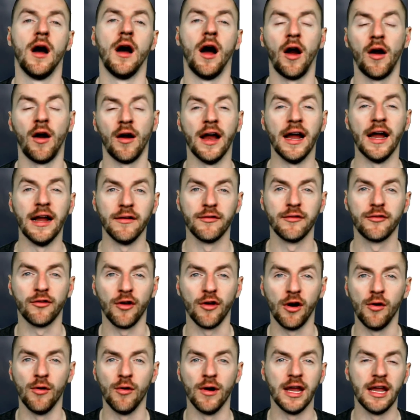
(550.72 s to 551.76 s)
All right,
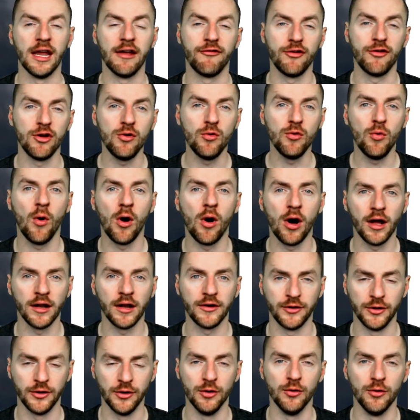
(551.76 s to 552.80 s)
so if you
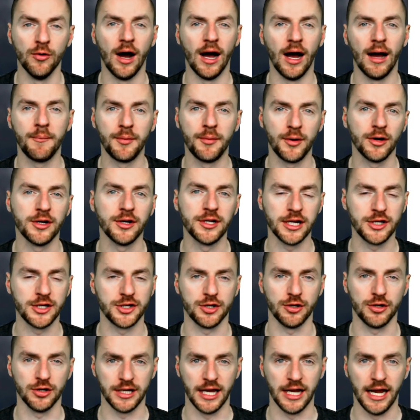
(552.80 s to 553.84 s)
want to up your
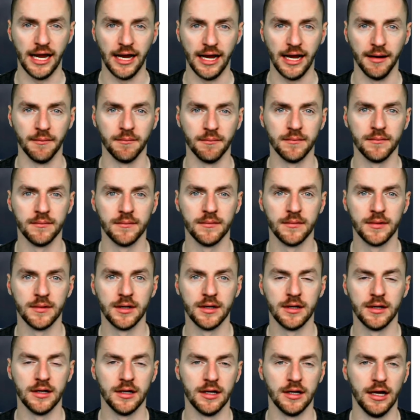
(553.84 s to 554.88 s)
digital game,
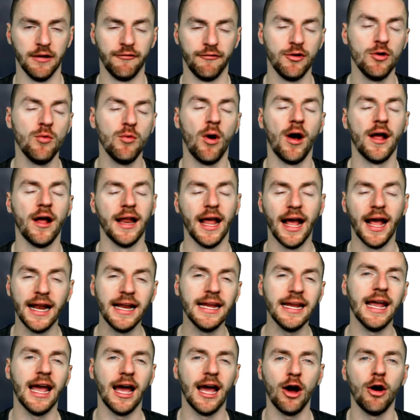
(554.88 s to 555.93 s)
if you want
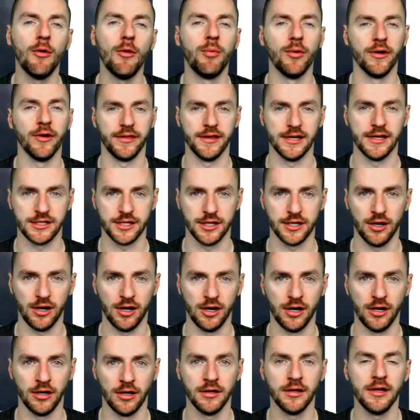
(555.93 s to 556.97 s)
any help with this at
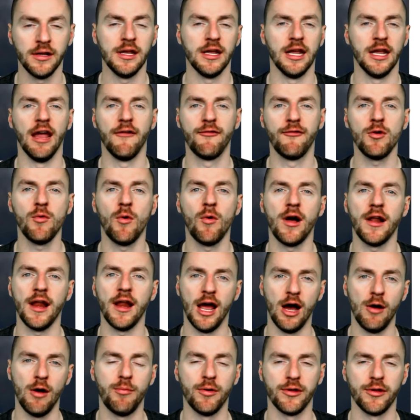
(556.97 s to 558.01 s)
all, if you want
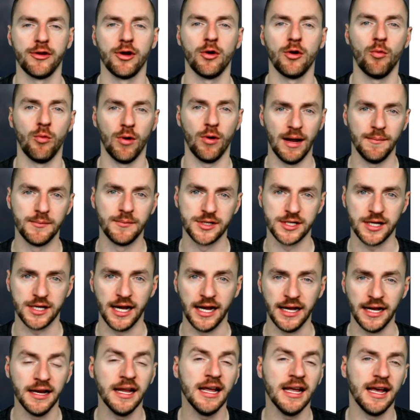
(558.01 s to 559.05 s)
help with your website,